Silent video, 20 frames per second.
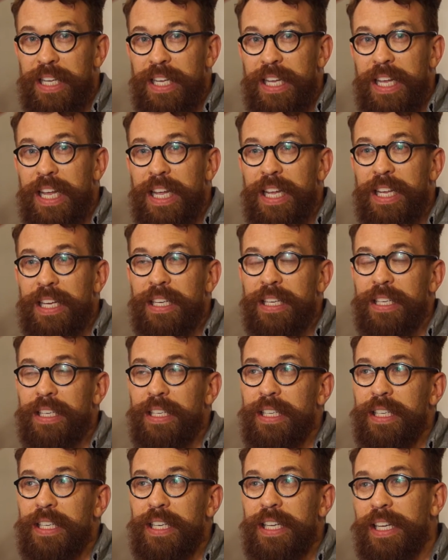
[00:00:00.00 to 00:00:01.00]
and
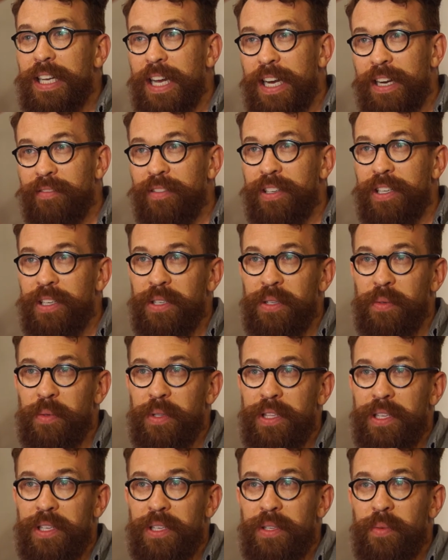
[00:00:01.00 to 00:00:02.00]
he kind of deals with
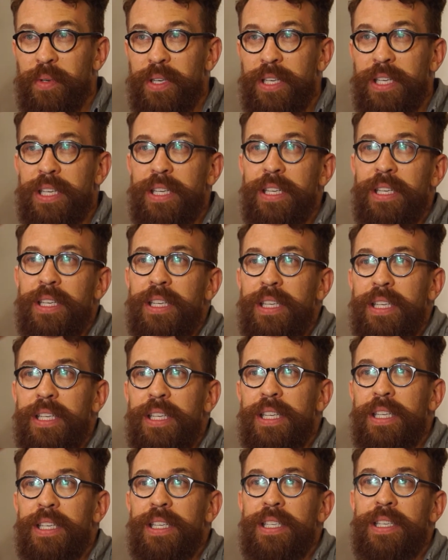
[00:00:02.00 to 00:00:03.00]
this when
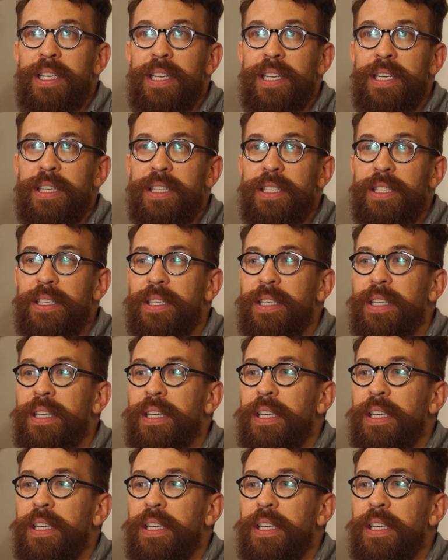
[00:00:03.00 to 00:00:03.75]
he says,